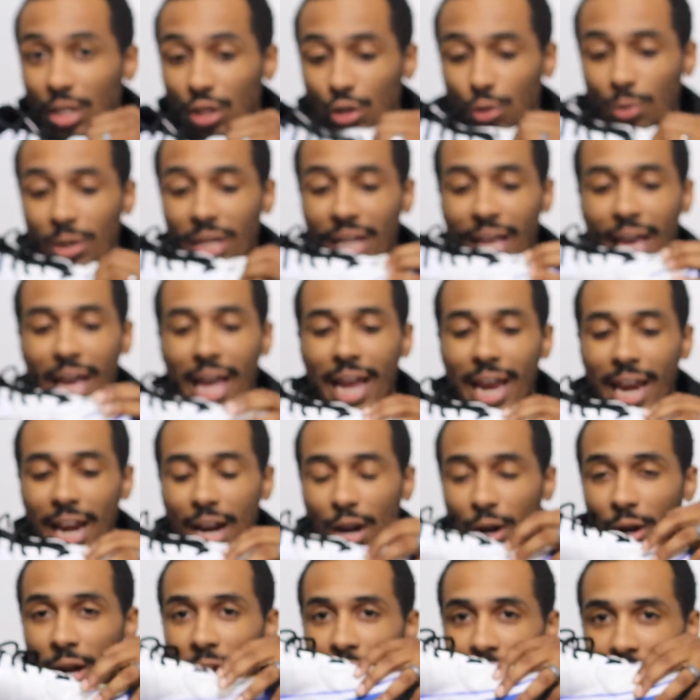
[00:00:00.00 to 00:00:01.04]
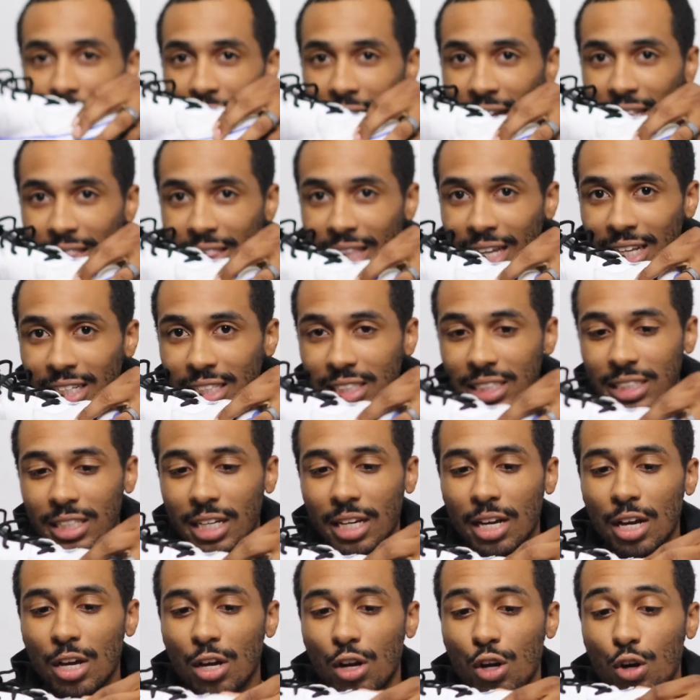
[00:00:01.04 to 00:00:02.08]
you could hear like this
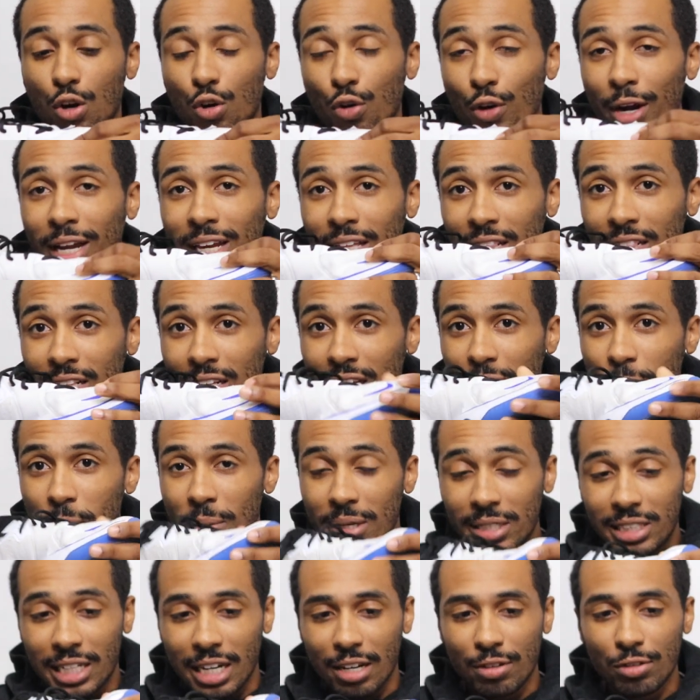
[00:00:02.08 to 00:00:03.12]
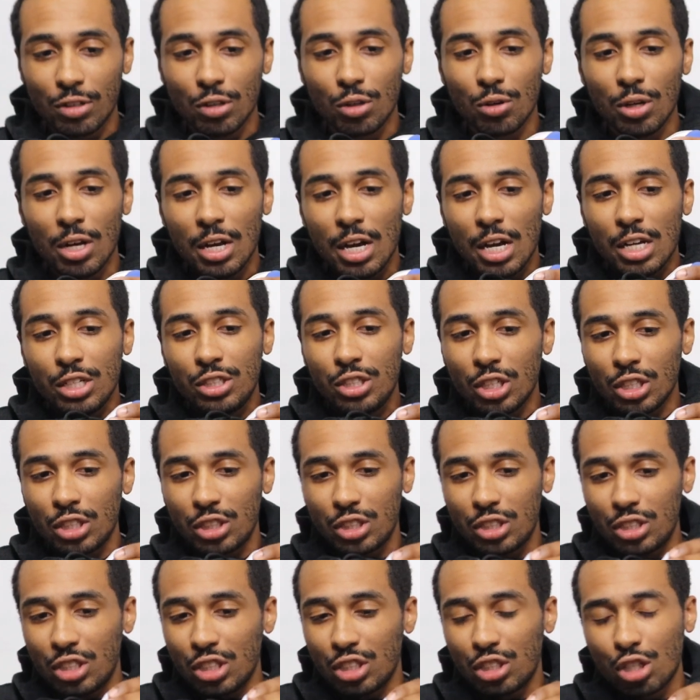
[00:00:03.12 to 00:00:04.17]
crinkly material
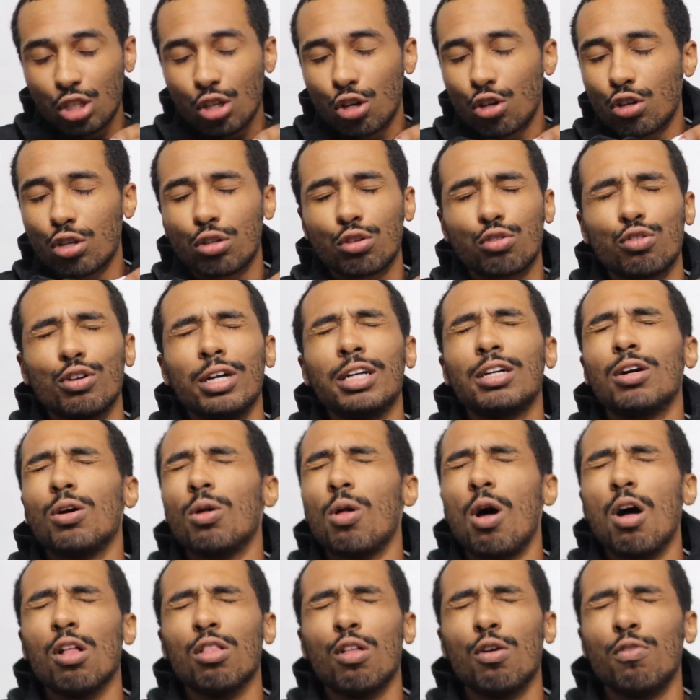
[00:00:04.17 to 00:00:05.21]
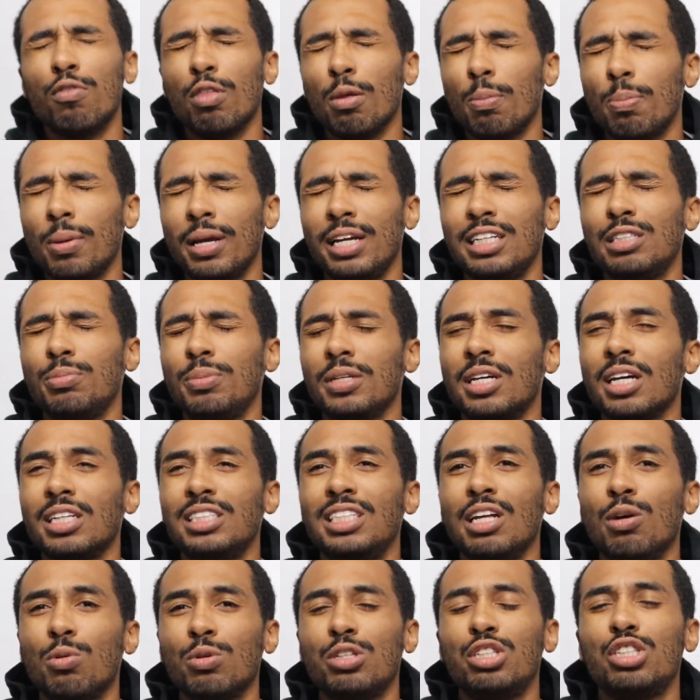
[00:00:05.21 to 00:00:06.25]
just crinkle all over the place because
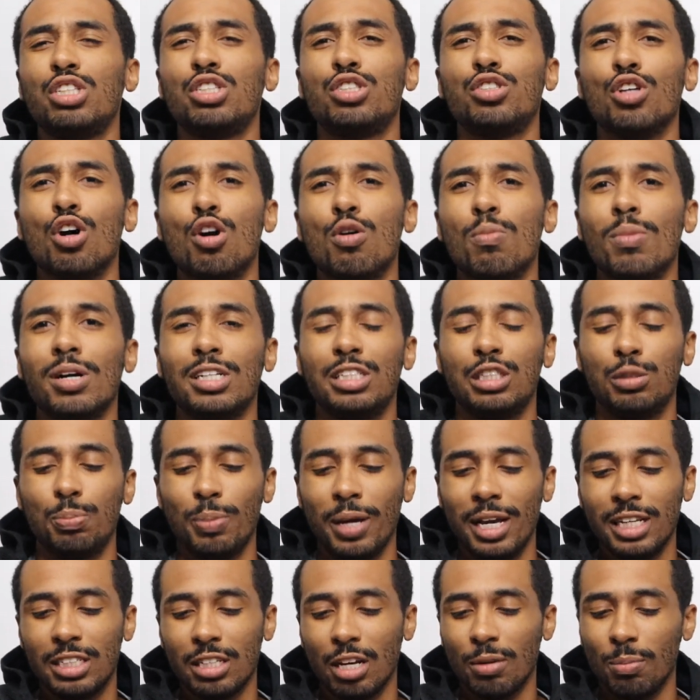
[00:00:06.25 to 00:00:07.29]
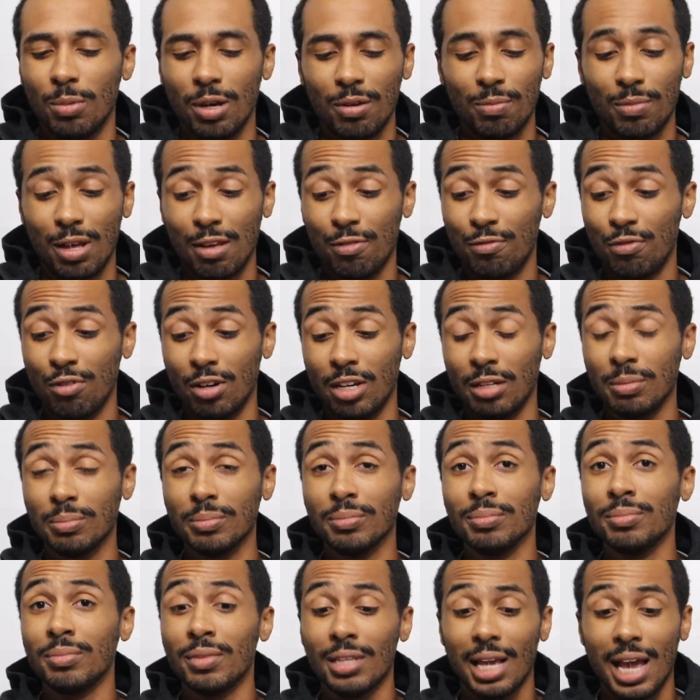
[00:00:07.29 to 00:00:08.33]
there was so much space above my foot.
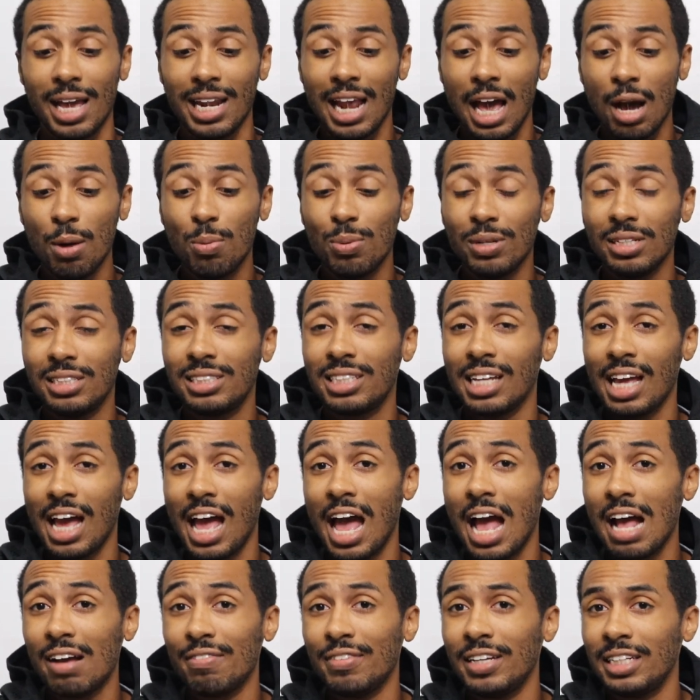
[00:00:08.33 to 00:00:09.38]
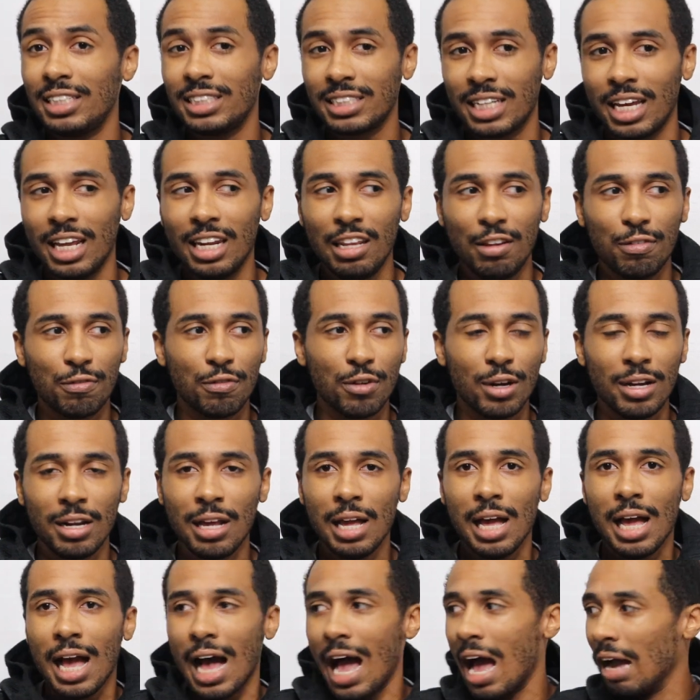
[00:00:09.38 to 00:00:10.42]
And I wouldn't say I have a skinny foot.
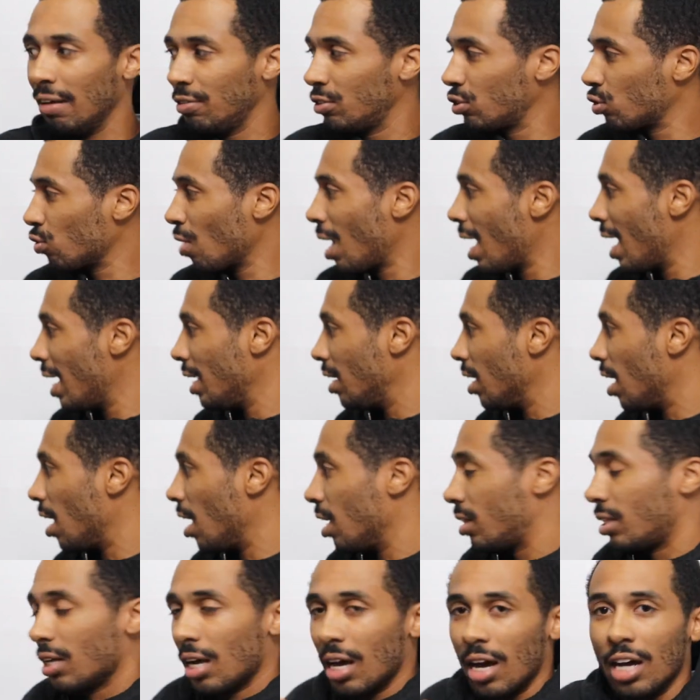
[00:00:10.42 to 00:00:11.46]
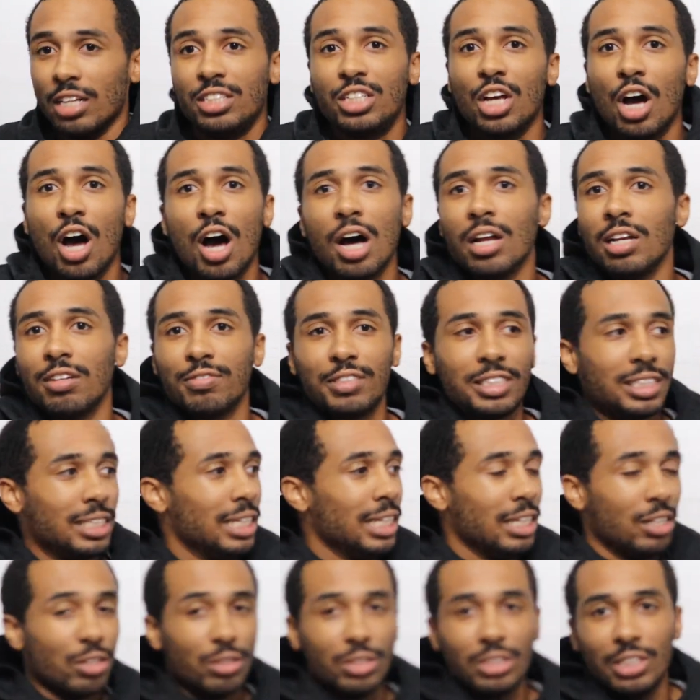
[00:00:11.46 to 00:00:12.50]
I've tried a ton of
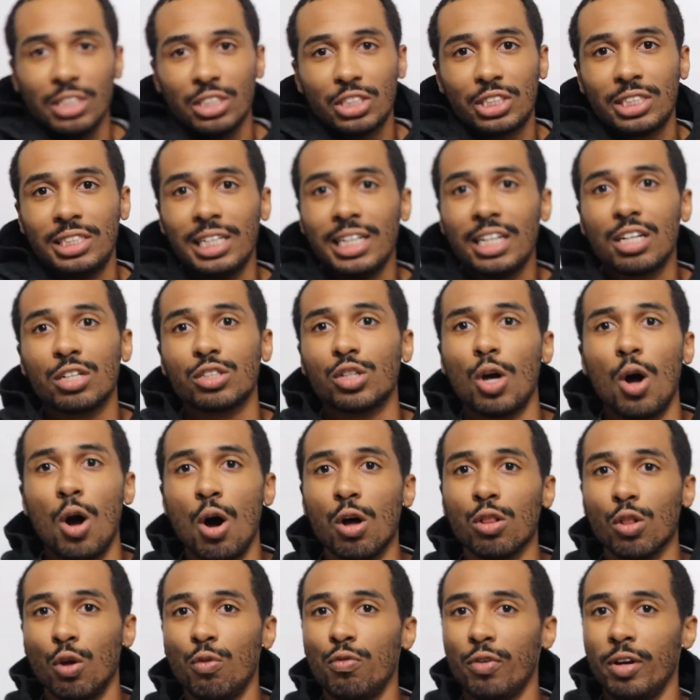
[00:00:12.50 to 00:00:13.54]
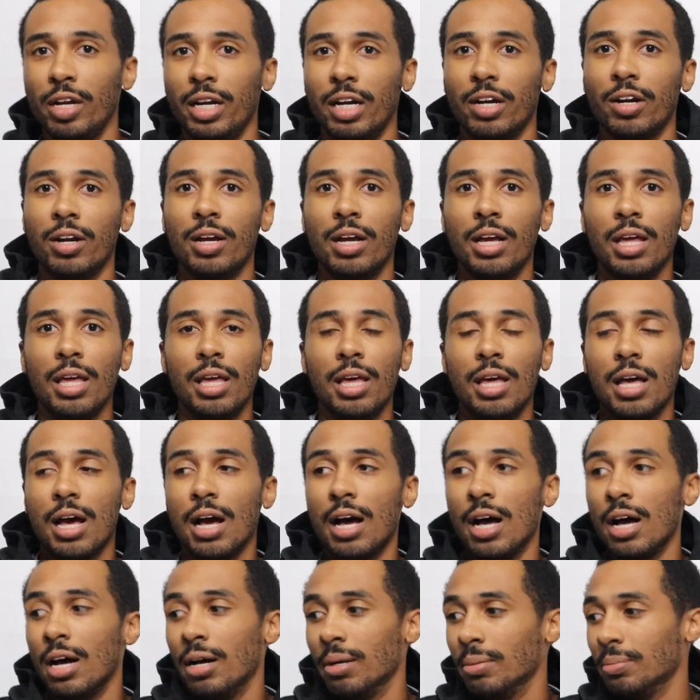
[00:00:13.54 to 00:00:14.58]
sneakers. There's sneakers all over here,
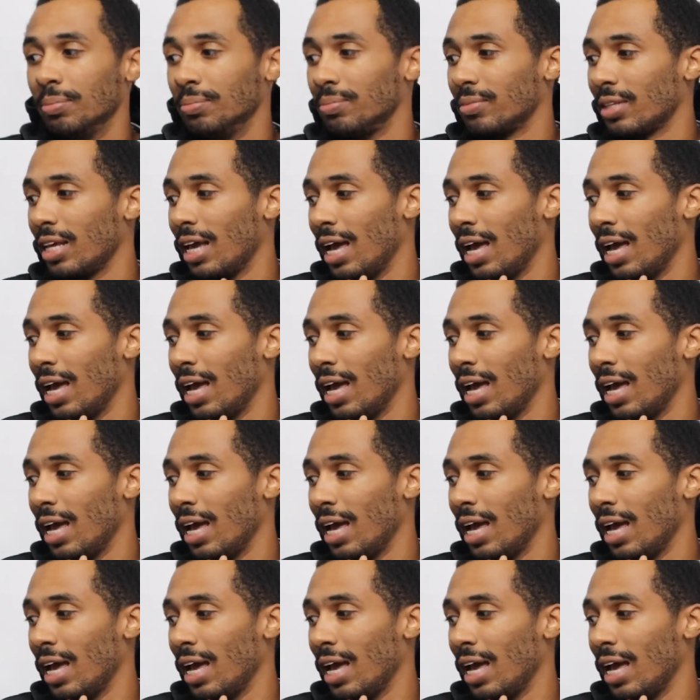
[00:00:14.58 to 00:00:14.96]
and